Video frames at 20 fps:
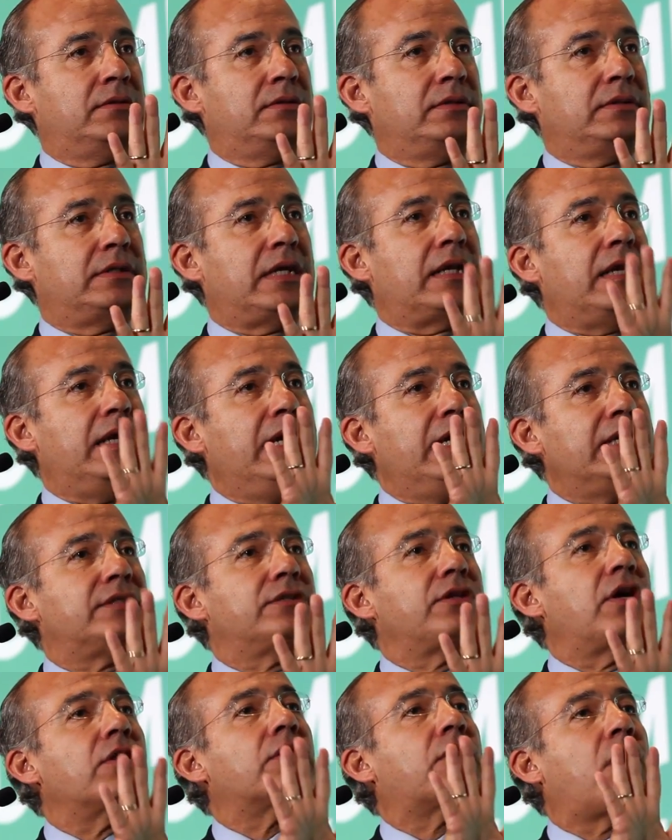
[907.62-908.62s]
that is
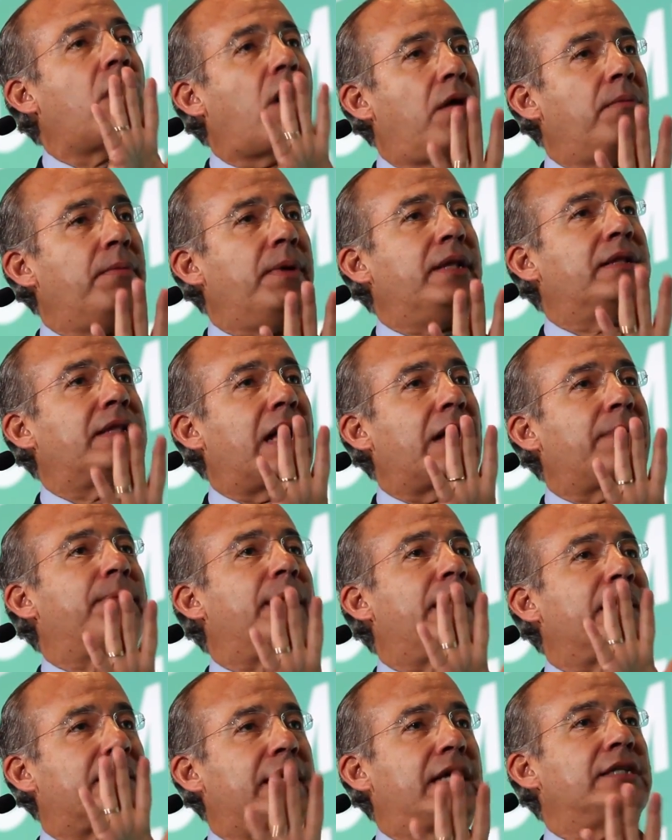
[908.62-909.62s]
not coming that
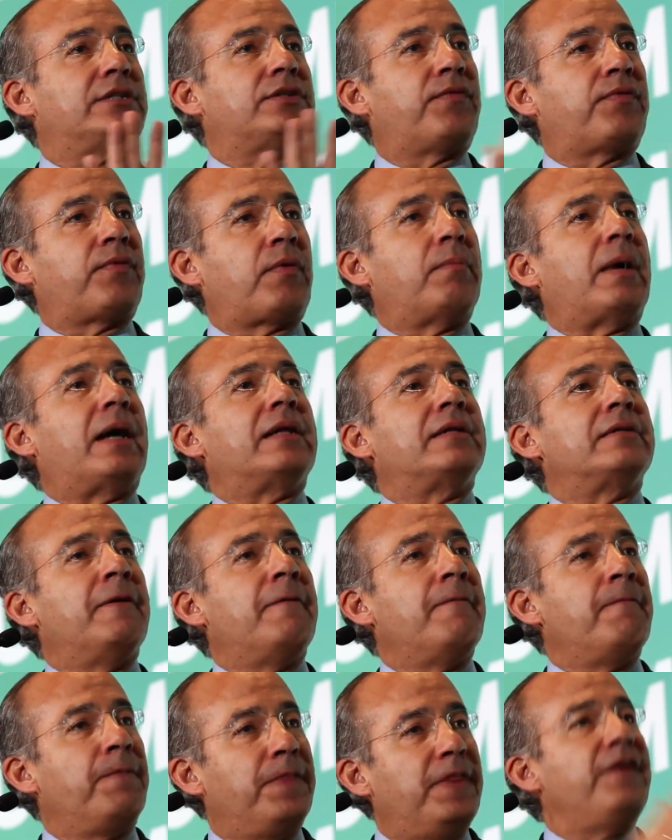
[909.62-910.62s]
plantation from a
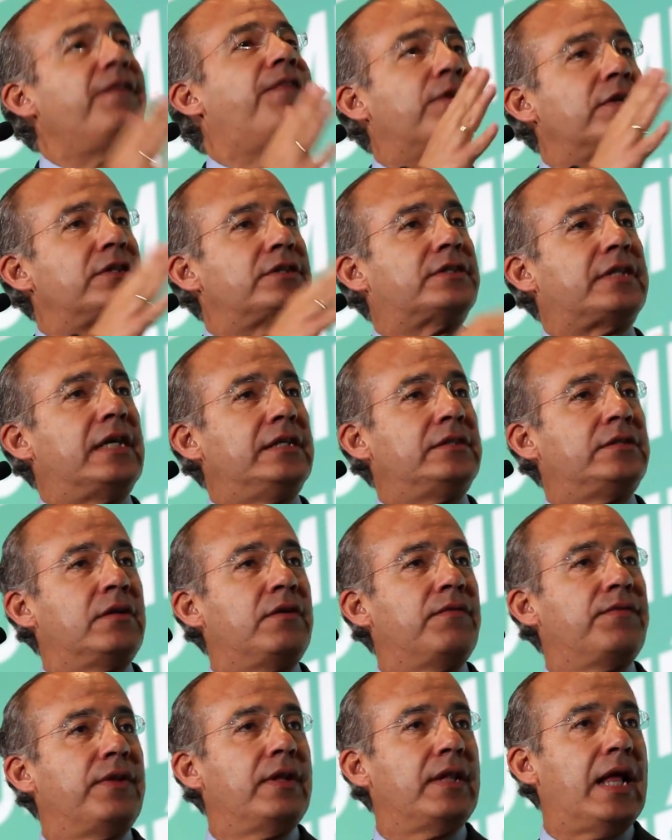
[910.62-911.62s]
deforestation
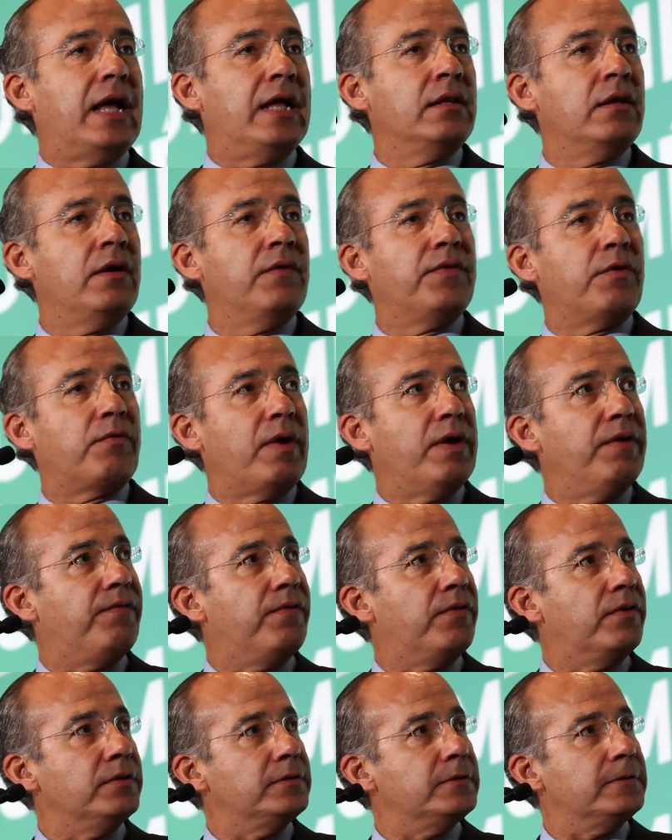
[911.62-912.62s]
of the land of the
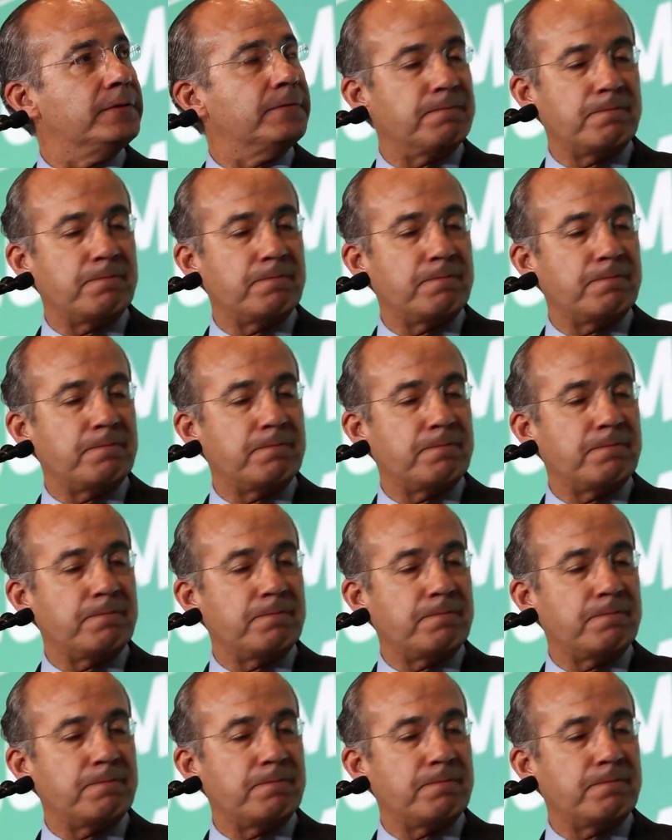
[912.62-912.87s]
rainforest.